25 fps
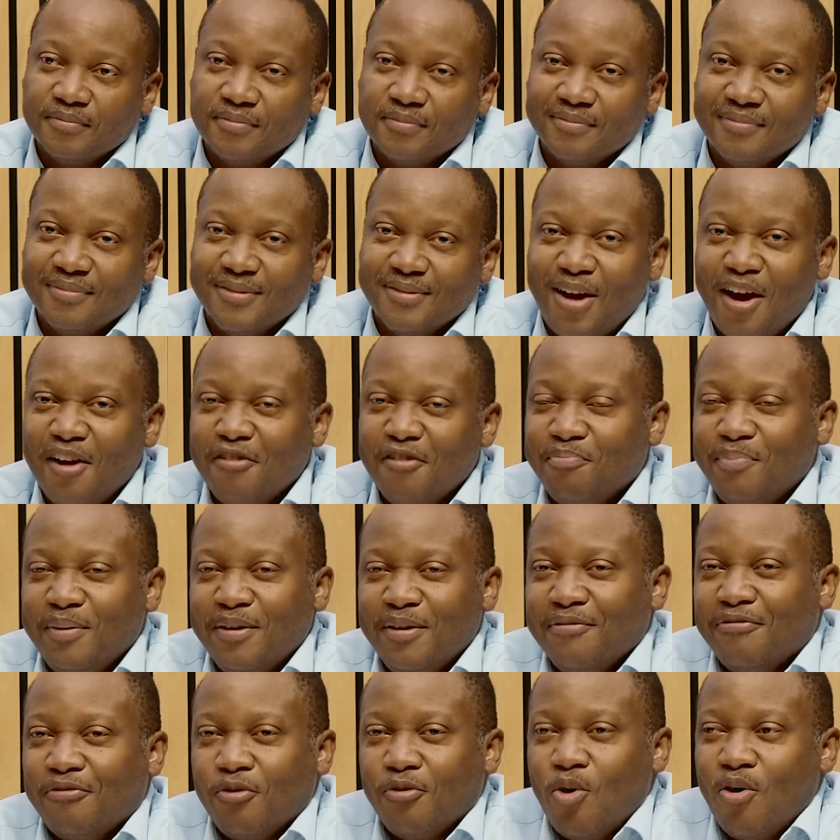
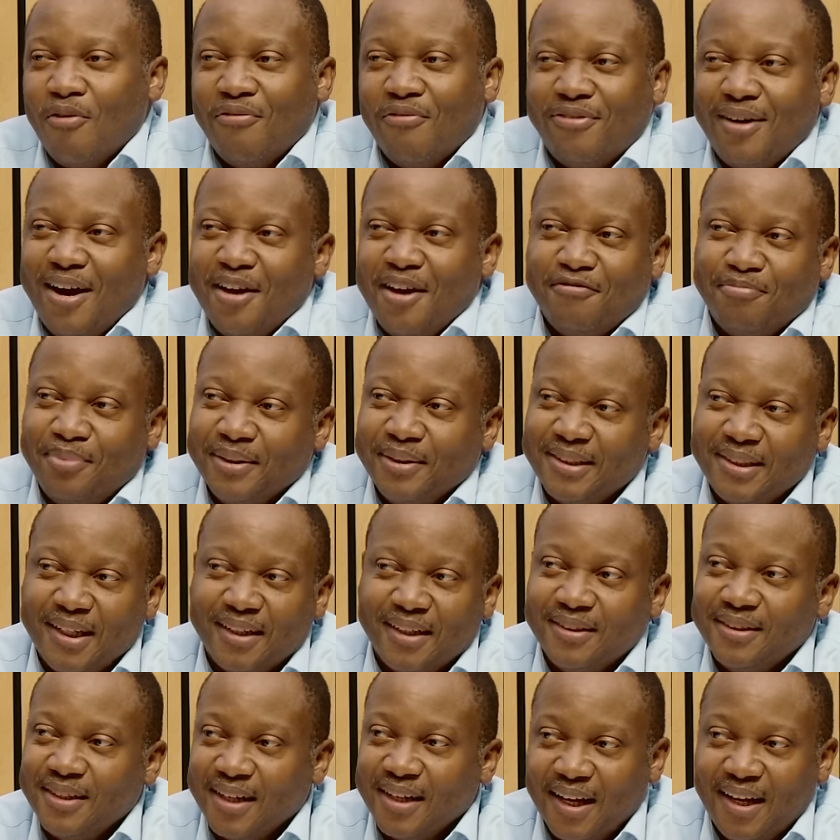IFP 4 or
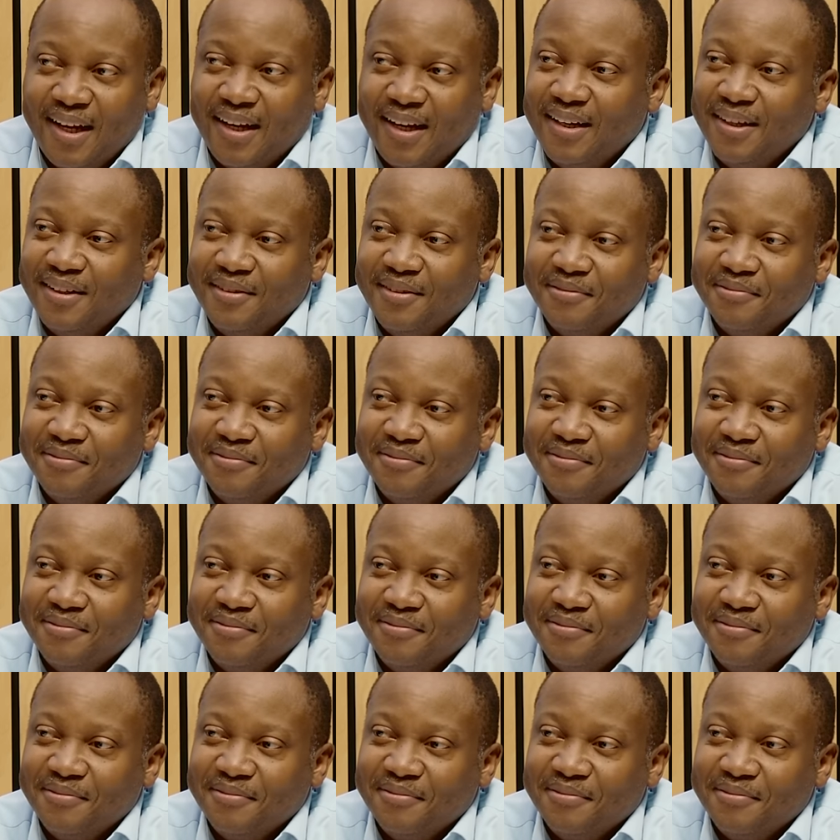5%, really.